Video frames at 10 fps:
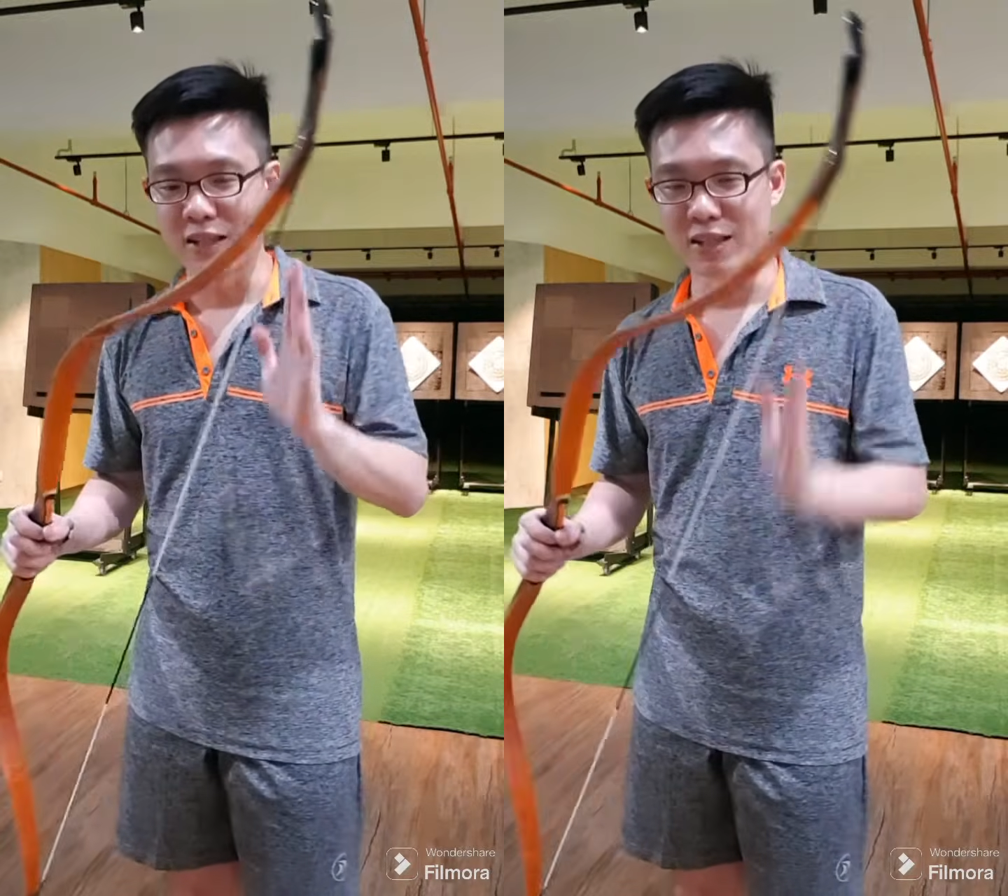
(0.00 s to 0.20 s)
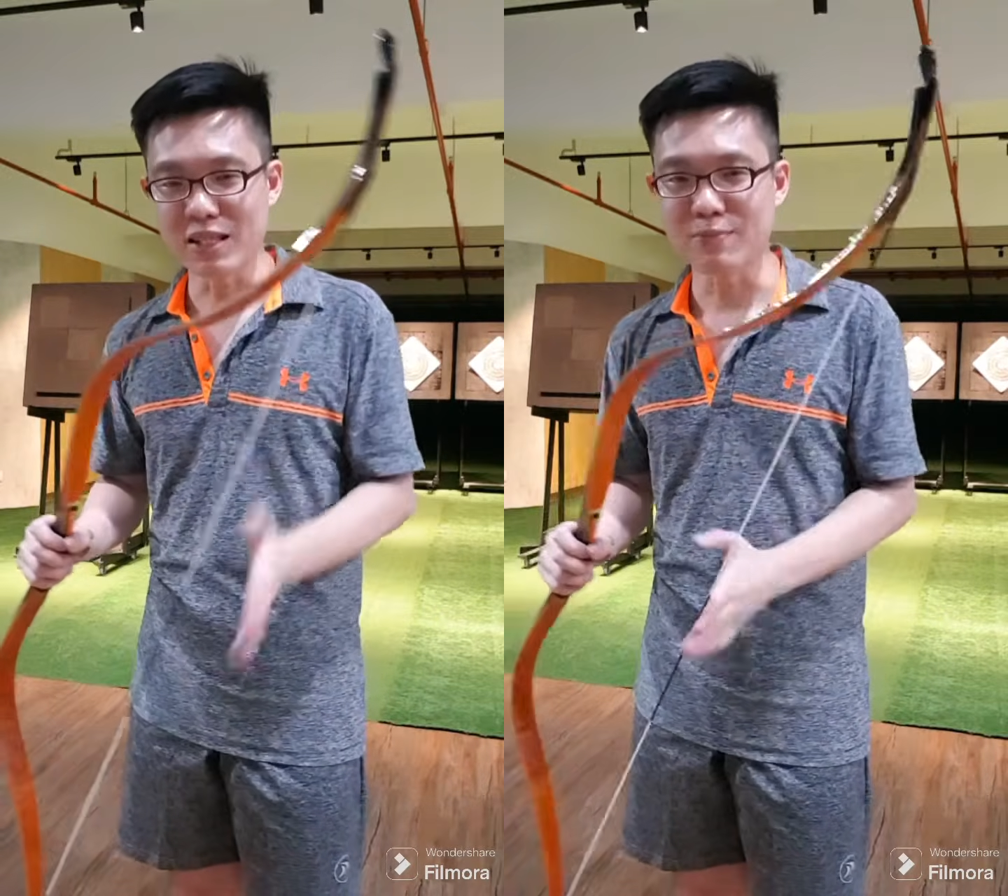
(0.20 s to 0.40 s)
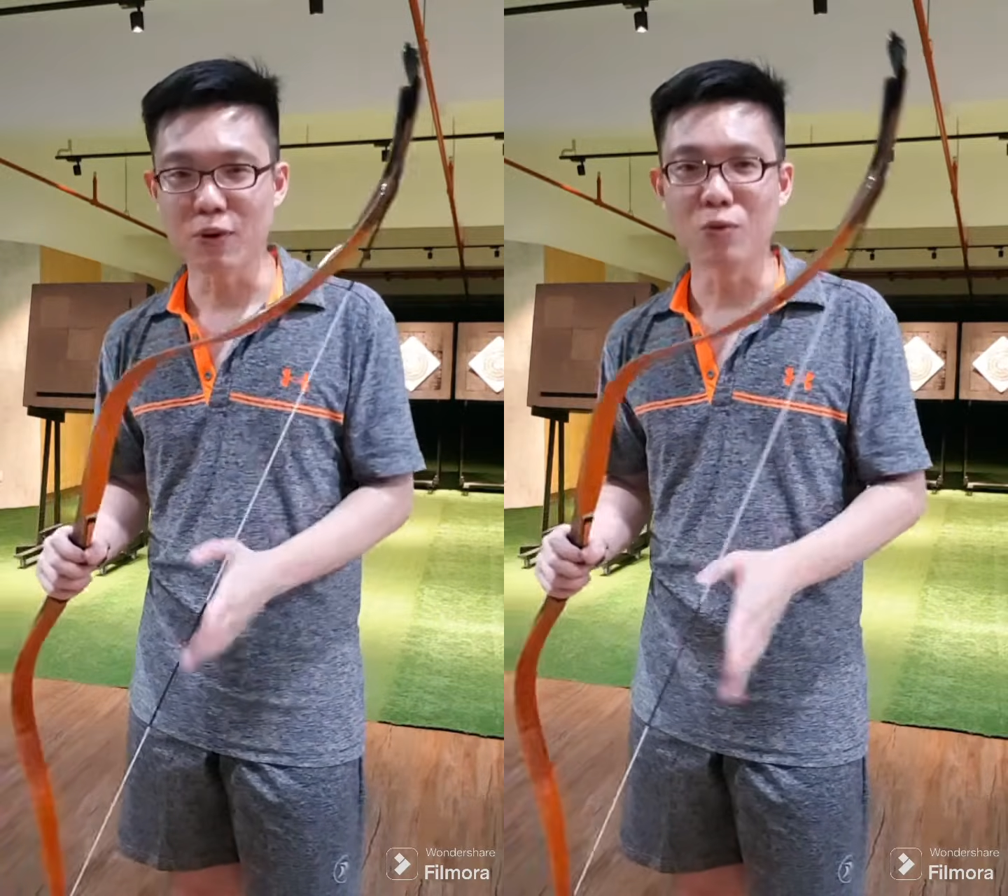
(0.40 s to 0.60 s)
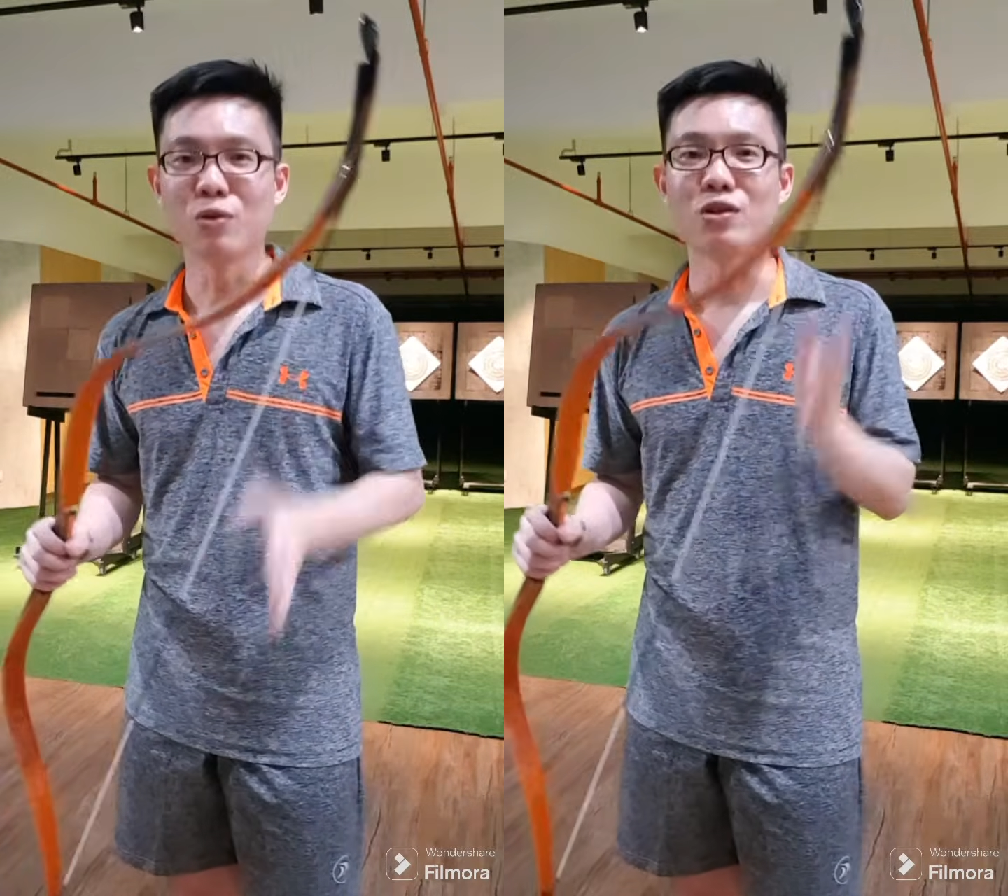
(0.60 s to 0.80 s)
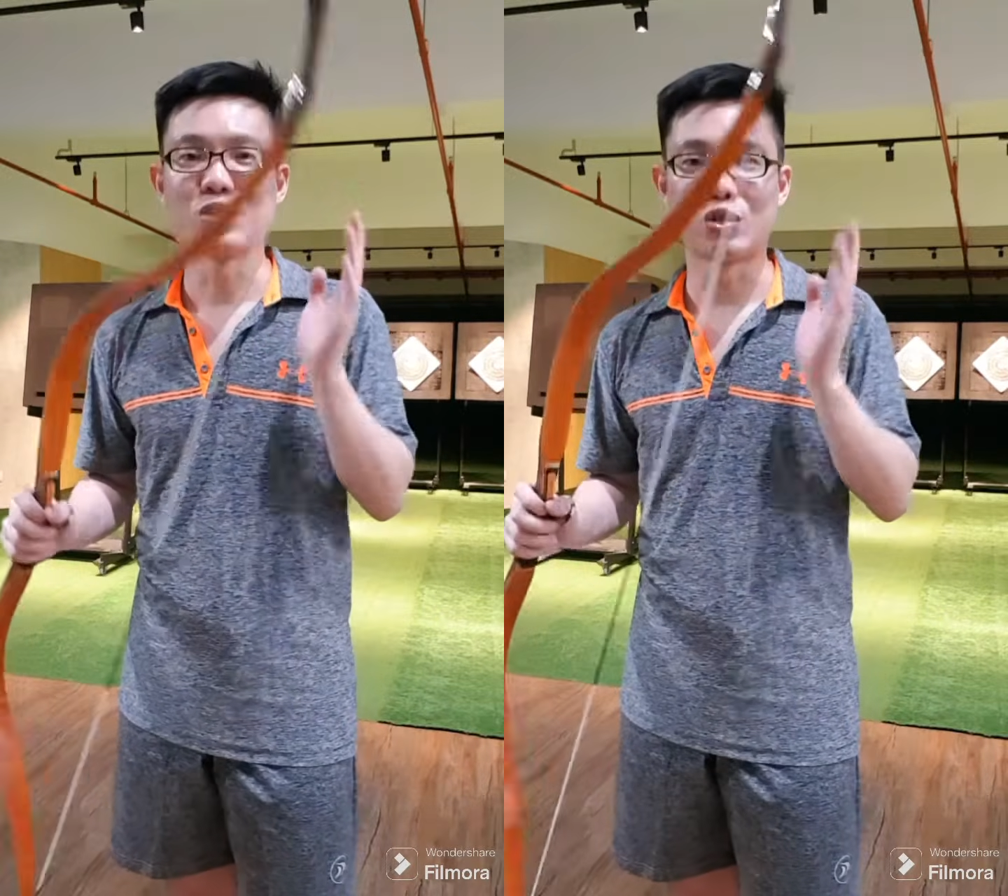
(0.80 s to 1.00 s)
this
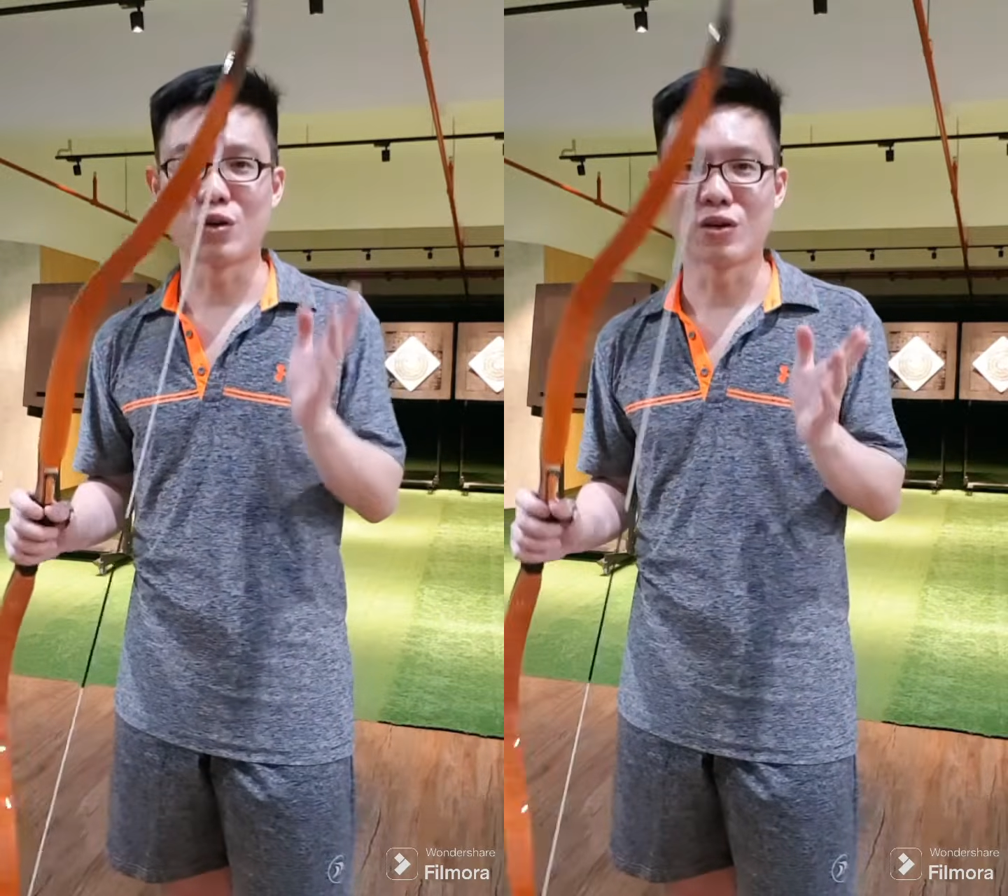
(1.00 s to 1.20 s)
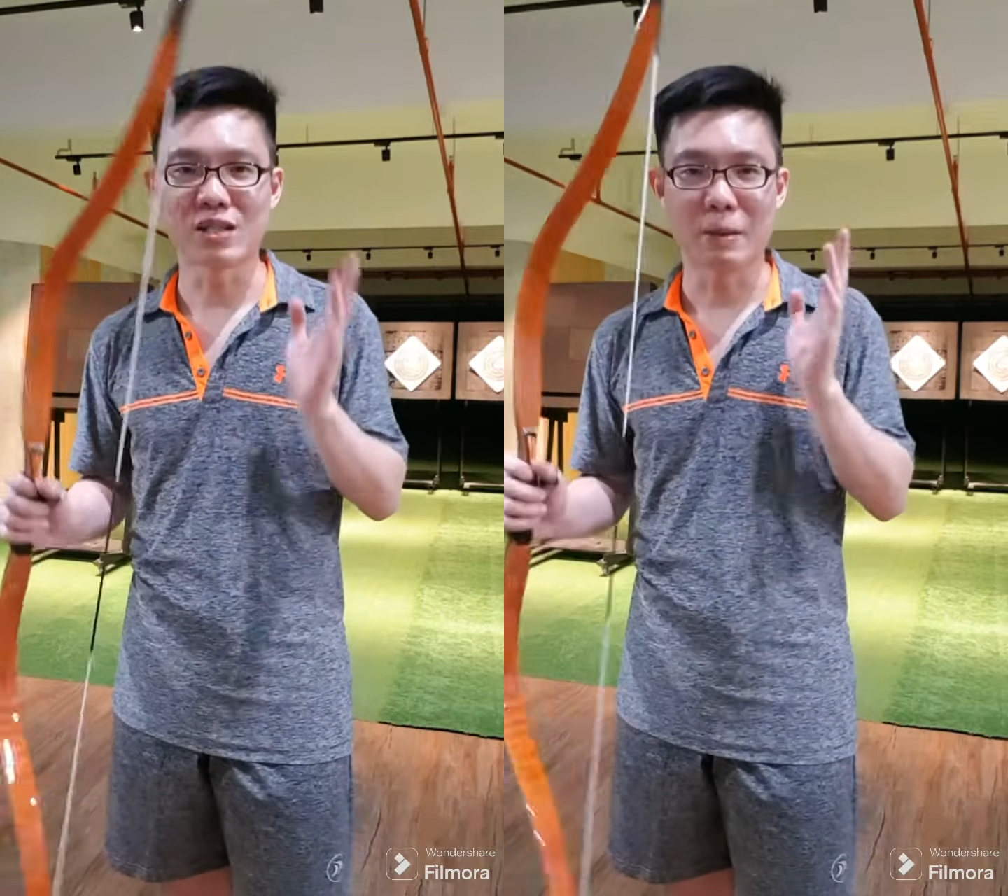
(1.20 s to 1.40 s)
bow draws